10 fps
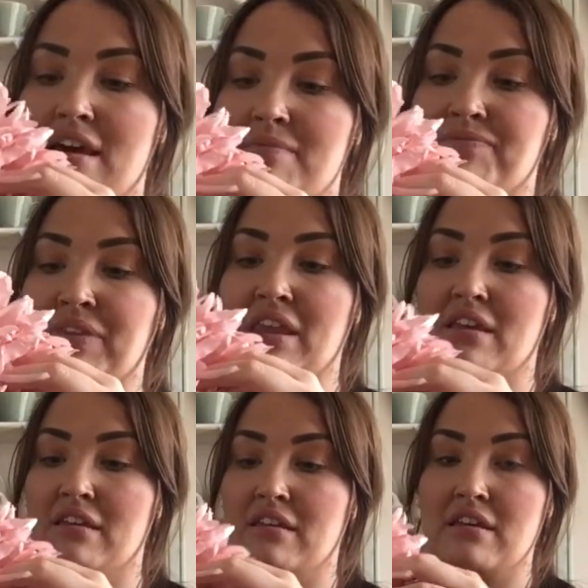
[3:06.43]
and
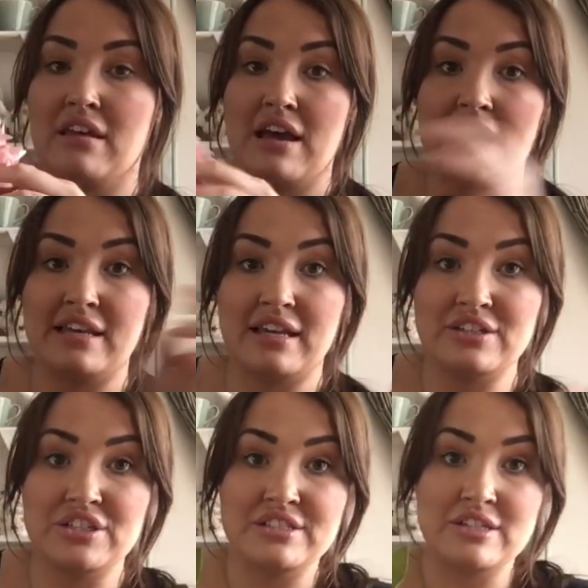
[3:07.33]

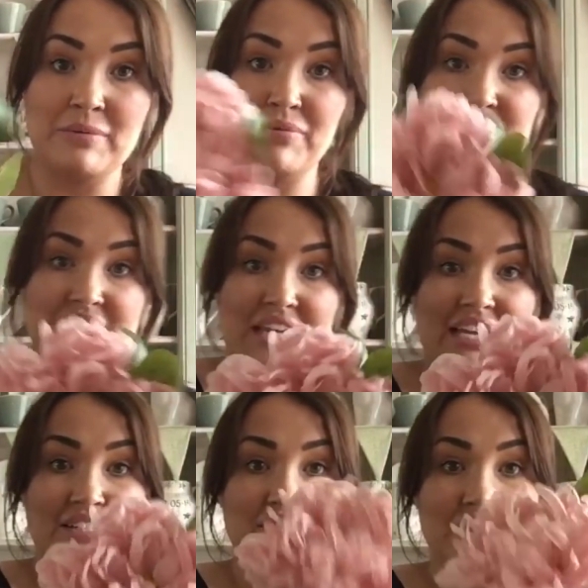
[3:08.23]
it's just so
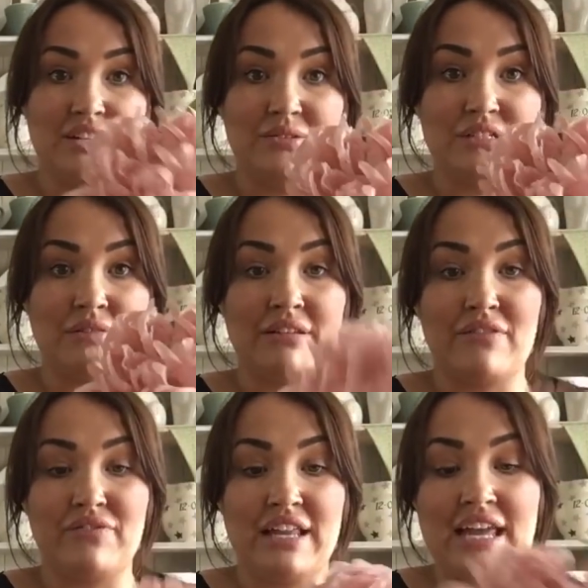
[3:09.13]
pretty, just so
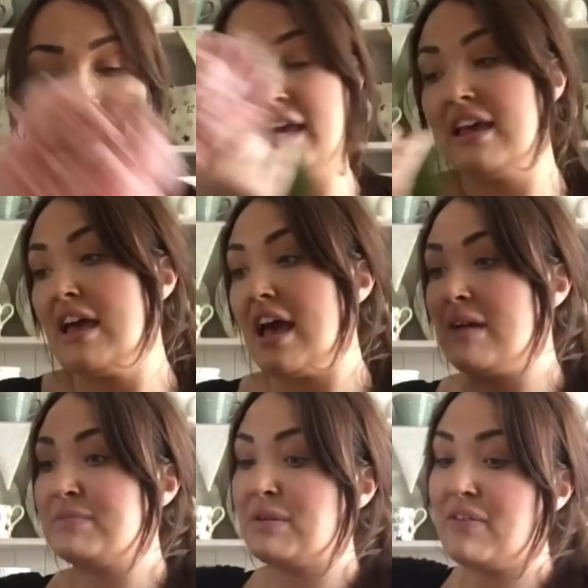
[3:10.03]
lovely.
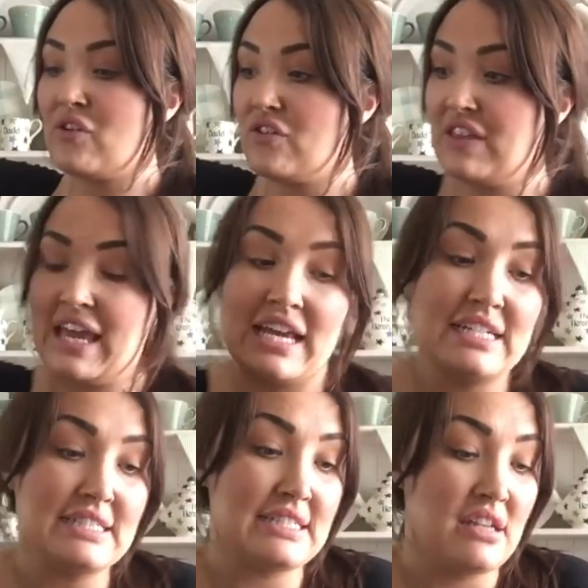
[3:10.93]
So I've got
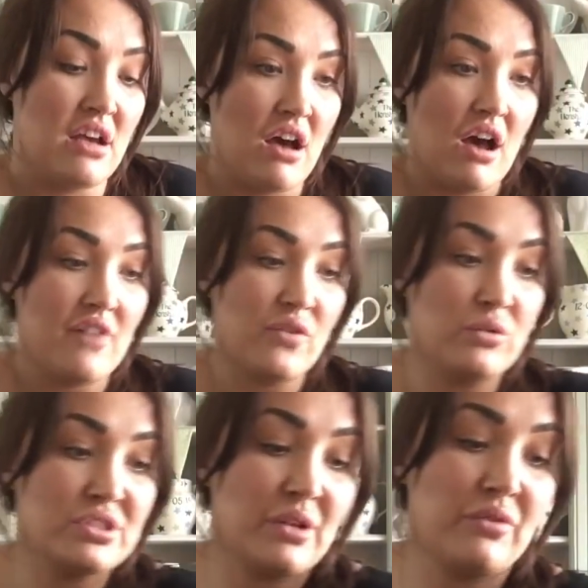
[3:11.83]
these. I've
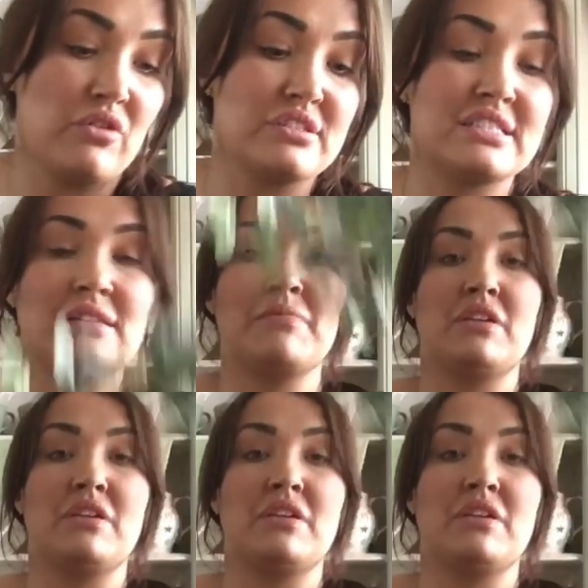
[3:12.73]
also got some